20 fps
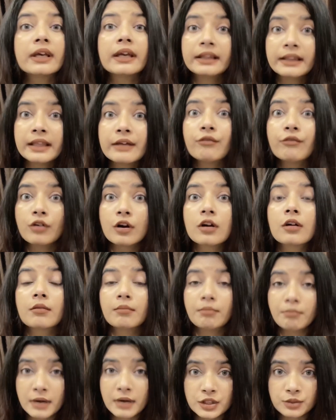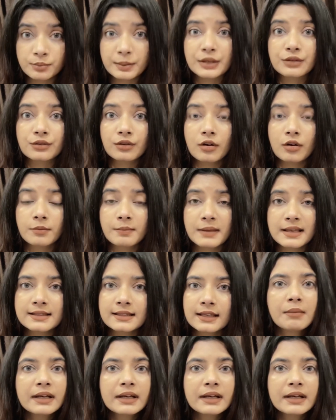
they work much better on my skin.